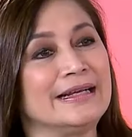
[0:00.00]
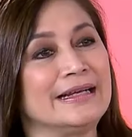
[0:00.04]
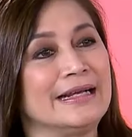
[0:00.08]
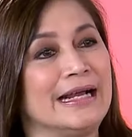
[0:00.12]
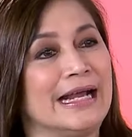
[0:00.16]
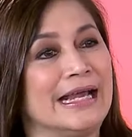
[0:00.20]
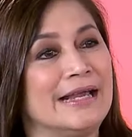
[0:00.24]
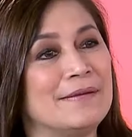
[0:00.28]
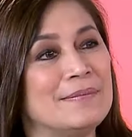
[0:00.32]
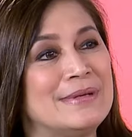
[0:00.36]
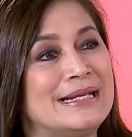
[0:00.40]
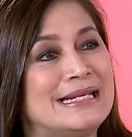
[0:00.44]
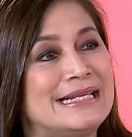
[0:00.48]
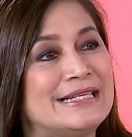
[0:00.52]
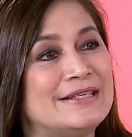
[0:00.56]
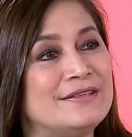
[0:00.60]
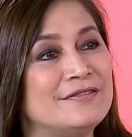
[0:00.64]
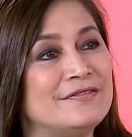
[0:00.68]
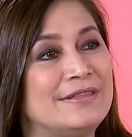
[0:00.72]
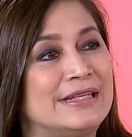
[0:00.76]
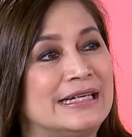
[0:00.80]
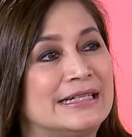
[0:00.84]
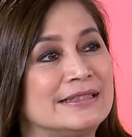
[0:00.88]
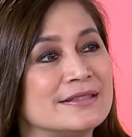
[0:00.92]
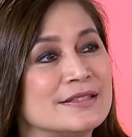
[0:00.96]
I
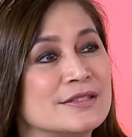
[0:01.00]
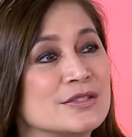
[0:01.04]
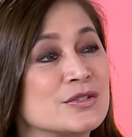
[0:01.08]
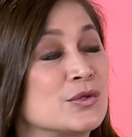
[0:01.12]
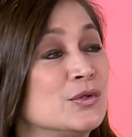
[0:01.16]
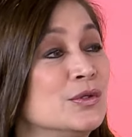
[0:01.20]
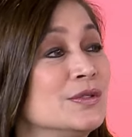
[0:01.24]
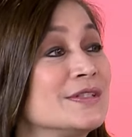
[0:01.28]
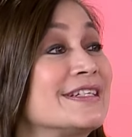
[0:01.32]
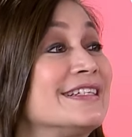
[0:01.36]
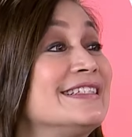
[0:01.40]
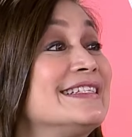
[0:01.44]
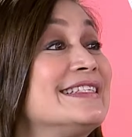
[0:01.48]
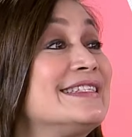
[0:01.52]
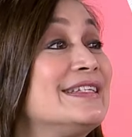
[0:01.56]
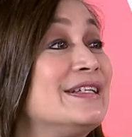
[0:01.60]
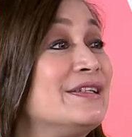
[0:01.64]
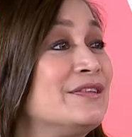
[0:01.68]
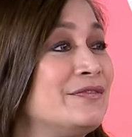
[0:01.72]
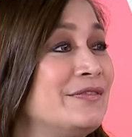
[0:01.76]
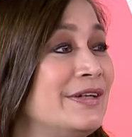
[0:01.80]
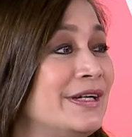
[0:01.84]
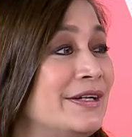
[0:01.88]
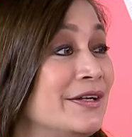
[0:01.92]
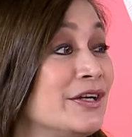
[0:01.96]
believe that schools are still
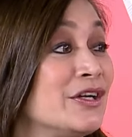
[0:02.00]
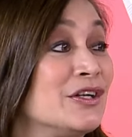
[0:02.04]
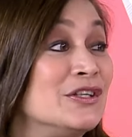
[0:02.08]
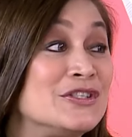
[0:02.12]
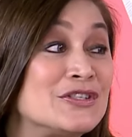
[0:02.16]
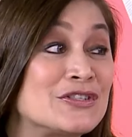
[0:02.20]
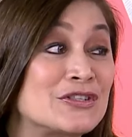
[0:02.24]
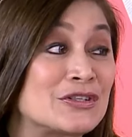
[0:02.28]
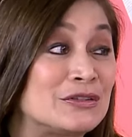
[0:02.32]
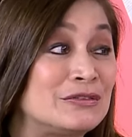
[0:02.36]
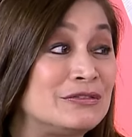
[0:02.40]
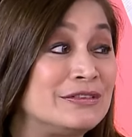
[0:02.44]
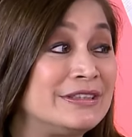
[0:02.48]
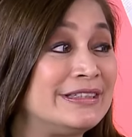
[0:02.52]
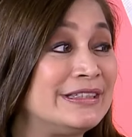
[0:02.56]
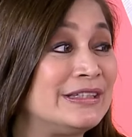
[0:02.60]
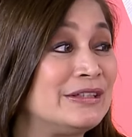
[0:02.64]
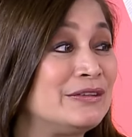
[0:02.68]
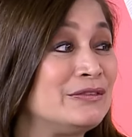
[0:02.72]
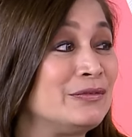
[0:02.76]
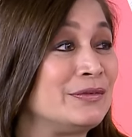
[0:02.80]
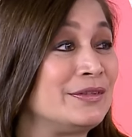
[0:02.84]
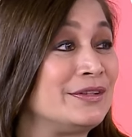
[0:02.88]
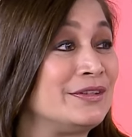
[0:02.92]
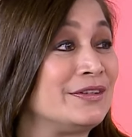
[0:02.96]
very
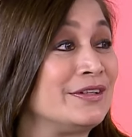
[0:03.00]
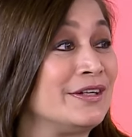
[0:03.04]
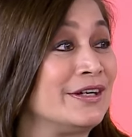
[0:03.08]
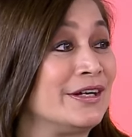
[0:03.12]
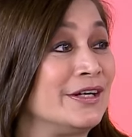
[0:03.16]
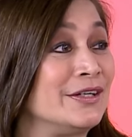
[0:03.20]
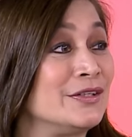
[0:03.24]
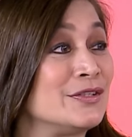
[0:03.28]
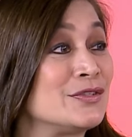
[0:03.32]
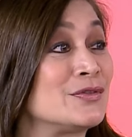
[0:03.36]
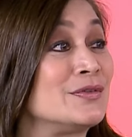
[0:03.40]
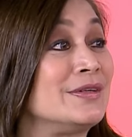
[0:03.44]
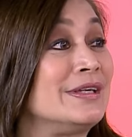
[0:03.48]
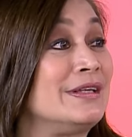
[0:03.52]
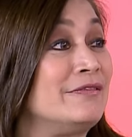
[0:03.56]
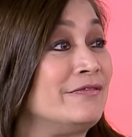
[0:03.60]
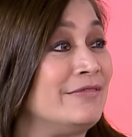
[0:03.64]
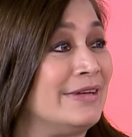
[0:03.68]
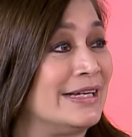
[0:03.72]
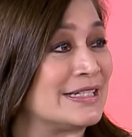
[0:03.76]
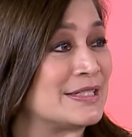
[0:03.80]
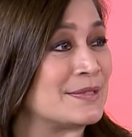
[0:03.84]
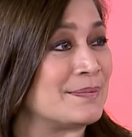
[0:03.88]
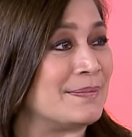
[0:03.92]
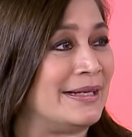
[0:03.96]
conservative with regards to
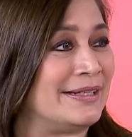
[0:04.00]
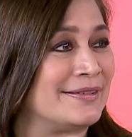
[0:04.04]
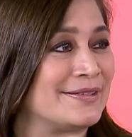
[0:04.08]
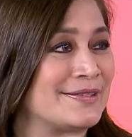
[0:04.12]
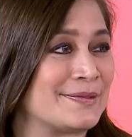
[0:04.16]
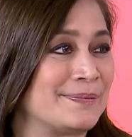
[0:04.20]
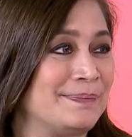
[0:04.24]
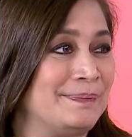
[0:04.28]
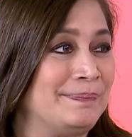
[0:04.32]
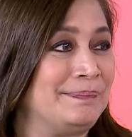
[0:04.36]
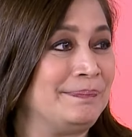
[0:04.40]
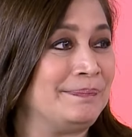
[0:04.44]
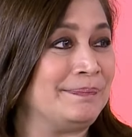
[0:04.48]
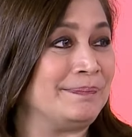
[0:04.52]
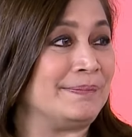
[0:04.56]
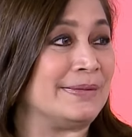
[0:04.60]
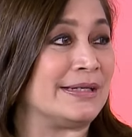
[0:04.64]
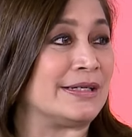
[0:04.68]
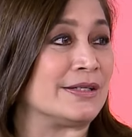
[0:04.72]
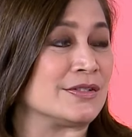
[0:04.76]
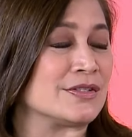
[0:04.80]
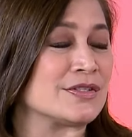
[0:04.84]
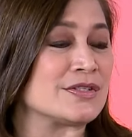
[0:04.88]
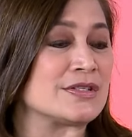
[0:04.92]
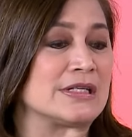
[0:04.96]
investments
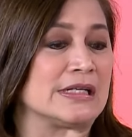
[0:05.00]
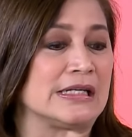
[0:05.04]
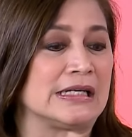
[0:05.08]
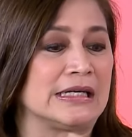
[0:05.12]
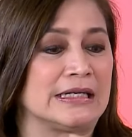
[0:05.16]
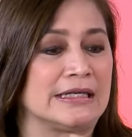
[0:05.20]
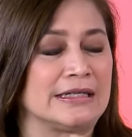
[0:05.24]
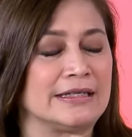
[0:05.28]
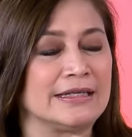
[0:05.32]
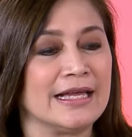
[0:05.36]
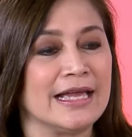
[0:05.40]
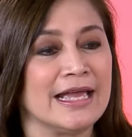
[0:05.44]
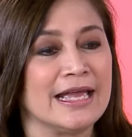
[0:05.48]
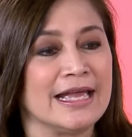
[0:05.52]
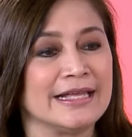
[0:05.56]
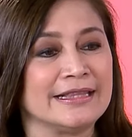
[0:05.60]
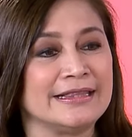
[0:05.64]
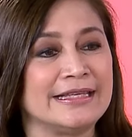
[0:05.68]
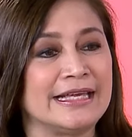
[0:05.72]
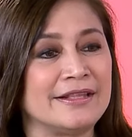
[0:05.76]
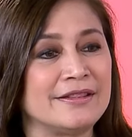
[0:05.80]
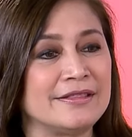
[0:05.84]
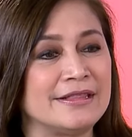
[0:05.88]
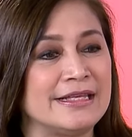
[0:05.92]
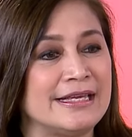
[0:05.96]
because
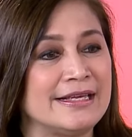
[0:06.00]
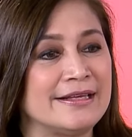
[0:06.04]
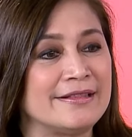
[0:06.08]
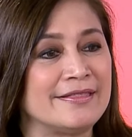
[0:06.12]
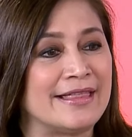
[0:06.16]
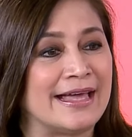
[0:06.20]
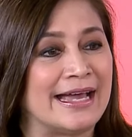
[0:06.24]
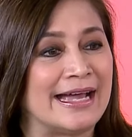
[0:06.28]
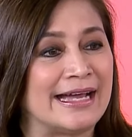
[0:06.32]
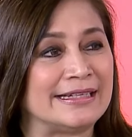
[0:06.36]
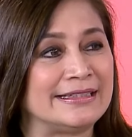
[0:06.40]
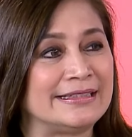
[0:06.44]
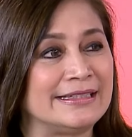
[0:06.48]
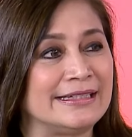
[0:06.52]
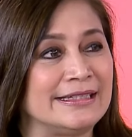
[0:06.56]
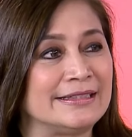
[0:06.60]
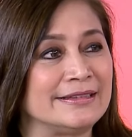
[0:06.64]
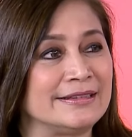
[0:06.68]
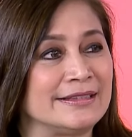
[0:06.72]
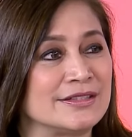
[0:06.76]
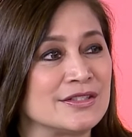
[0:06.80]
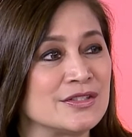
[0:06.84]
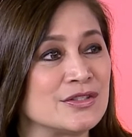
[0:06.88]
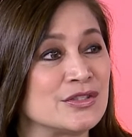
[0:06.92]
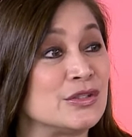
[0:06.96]
they think that it
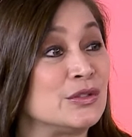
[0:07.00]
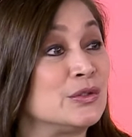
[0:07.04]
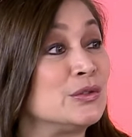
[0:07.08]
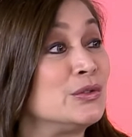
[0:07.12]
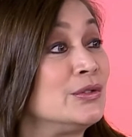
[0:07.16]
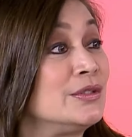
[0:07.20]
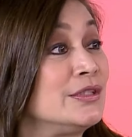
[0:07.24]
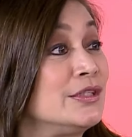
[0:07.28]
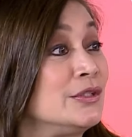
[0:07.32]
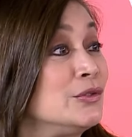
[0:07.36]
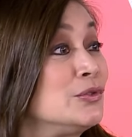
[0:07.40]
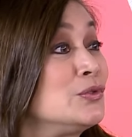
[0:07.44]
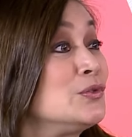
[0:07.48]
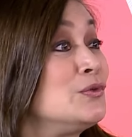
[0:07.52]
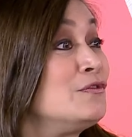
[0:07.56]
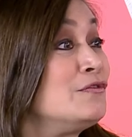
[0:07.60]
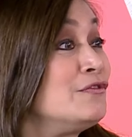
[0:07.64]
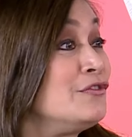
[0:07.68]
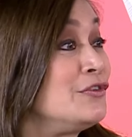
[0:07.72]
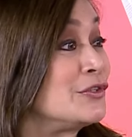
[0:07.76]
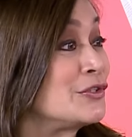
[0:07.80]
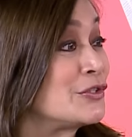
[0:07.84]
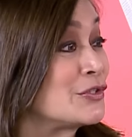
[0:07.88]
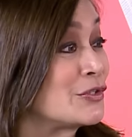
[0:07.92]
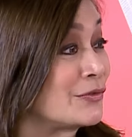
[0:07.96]
is still too
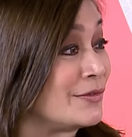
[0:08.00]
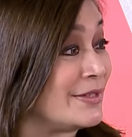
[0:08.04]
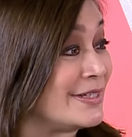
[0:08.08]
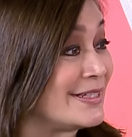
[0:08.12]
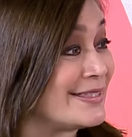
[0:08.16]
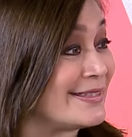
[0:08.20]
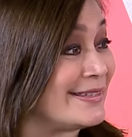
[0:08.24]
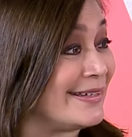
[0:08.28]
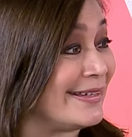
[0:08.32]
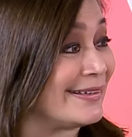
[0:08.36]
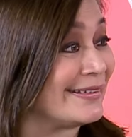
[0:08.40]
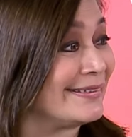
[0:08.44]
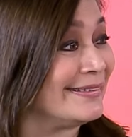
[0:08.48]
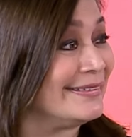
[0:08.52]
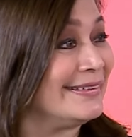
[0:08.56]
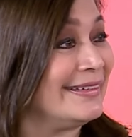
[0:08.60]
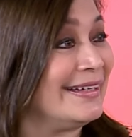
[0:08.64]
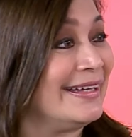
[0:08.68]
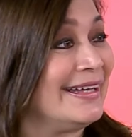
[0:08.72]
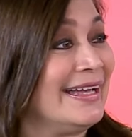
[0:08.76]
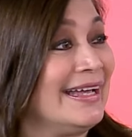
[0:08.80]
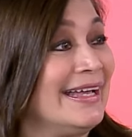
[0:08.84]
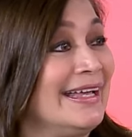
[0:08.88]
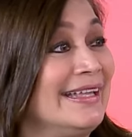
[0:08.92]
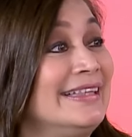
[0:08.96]
futuristic.
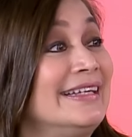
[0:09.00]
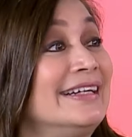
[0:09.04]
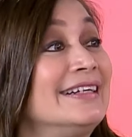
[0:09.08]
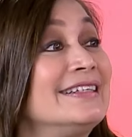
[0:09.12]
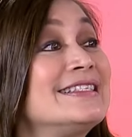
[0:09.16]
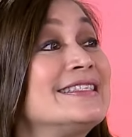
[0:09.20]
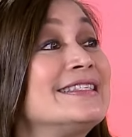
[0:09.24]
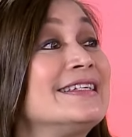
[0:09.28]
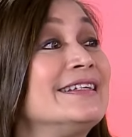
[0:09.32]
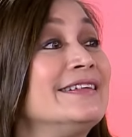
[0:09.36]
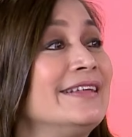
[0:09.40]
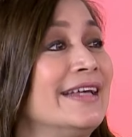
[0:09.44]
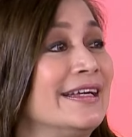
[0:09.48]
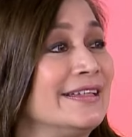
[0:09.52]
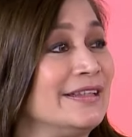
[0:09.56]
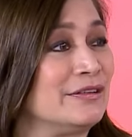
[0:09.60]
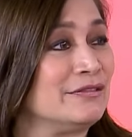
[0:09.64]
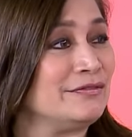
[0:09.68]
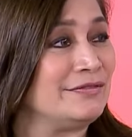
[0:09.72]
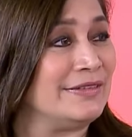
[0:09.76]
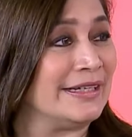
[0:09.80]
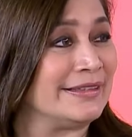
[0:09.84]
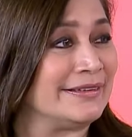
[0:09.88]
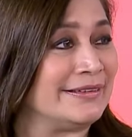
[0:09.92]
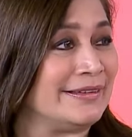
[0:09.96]
Mm-hmm. They're still not
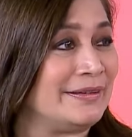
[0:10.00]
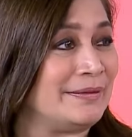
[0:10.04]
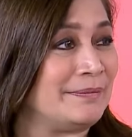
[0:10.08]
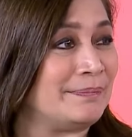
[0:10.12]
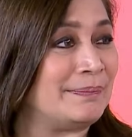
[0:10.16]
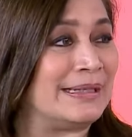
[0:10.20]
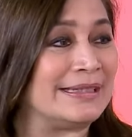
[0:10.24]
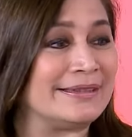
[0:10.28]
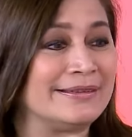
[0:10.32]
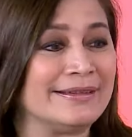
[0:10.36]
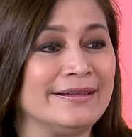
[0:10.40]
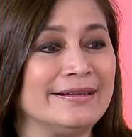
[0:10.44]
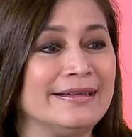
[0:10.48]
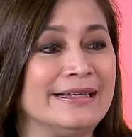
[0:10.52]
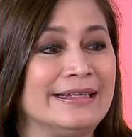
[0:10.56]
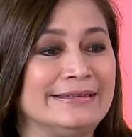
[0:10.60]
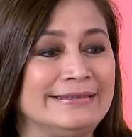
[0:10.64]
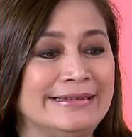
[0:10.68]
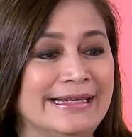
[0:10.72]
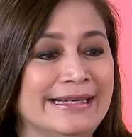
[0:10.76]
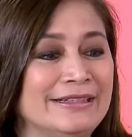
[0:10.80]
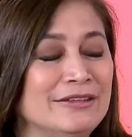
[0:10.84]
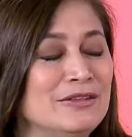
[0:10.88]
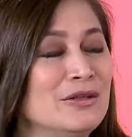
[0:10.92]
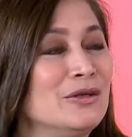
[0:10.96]
affected. But
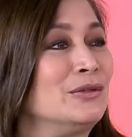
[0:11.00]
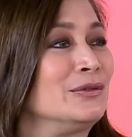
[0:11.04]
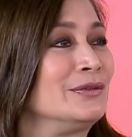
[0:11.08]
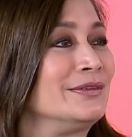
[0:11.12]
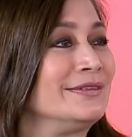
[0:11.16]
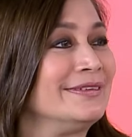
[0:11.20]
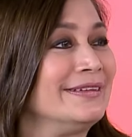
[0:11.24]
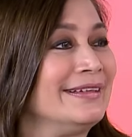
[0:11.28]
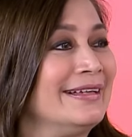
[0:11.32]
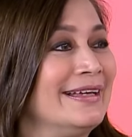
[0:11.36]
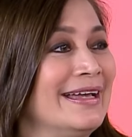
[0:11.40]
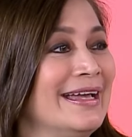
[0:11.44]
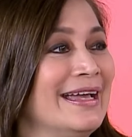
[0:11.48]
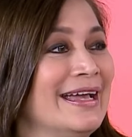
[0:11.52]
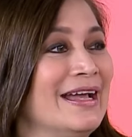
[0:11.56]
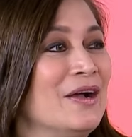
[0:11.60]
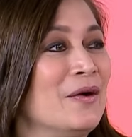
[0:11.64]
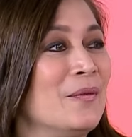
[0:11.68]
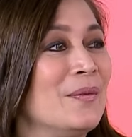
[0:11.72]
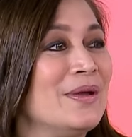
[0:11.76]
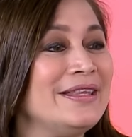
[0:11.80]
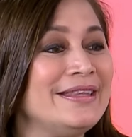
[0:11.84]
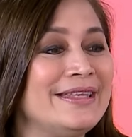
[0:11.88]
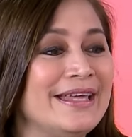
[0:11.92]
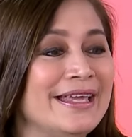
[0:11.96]
take note,
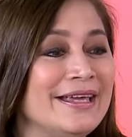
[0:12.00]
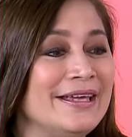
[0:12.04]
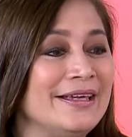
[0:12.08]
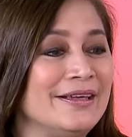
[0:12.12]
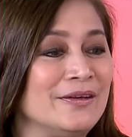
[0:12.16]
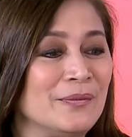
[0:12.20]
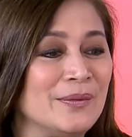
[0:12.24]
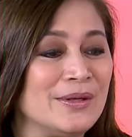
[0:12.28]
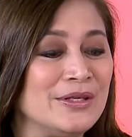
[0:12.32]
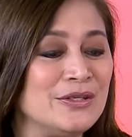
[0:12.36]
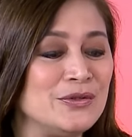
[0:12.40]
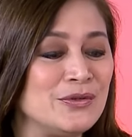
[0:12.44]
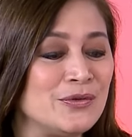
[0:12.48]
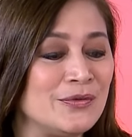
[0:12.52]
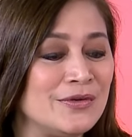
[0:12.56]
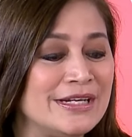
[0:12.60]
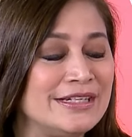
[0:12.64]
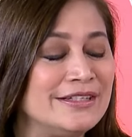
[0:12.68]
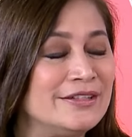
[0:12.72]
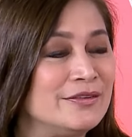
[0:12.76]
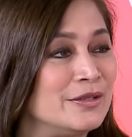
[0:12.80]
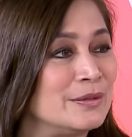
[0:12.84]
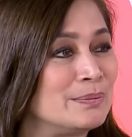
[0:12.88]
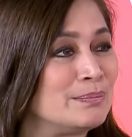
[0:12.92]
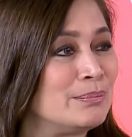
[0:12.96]
when you
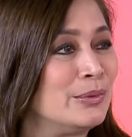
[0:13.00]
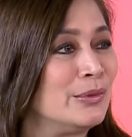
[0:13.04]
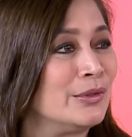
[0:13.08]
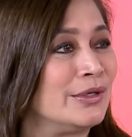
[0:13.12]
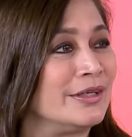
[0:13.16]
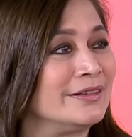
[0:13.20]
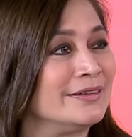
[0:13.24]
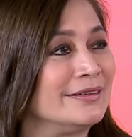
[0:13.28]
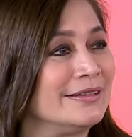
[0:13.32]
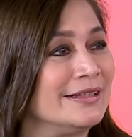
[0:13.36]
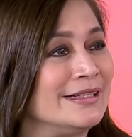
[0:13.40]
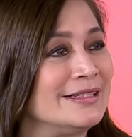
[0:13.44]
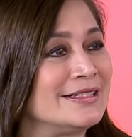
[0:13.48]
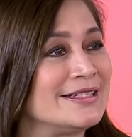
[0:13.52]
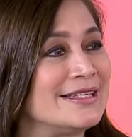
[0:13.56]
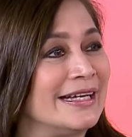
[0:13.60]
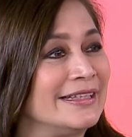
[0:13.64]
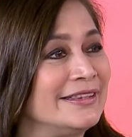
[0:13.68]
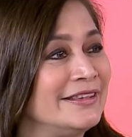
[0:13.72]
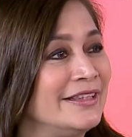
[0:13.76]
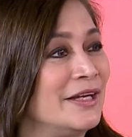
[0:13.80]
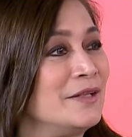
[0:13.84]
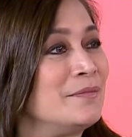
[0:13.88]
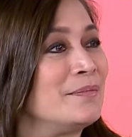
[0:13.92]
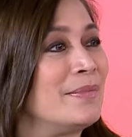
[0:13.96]
read the report, is
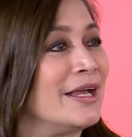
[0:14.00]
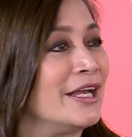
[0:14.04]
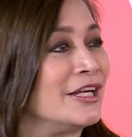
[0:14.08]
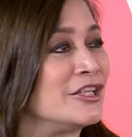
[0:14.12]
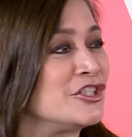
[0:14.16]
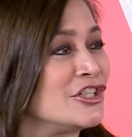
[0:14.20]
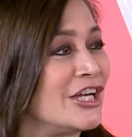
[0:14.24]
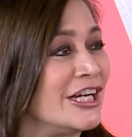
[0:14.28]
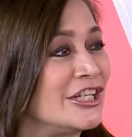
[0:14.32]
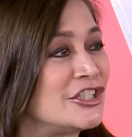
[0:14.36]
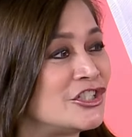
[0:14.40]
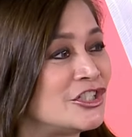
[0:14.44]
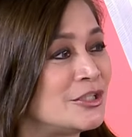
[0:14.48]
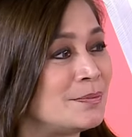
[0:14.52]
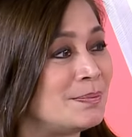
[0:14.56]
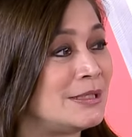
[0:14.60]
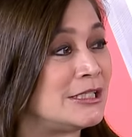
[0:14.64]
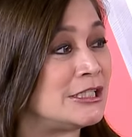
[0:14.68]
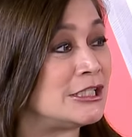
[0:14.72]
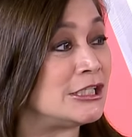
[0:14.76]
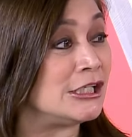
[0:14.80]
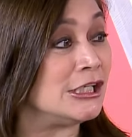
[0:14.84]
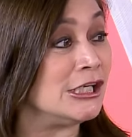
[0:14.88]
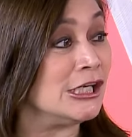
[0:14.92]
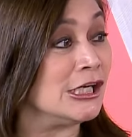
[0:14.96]
that done by a
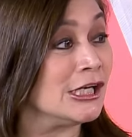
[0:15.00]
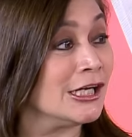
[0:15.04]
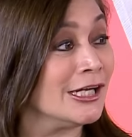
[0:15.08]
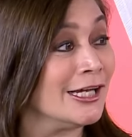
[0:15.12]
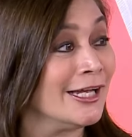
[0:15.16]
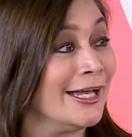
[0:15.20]
ChatGPT?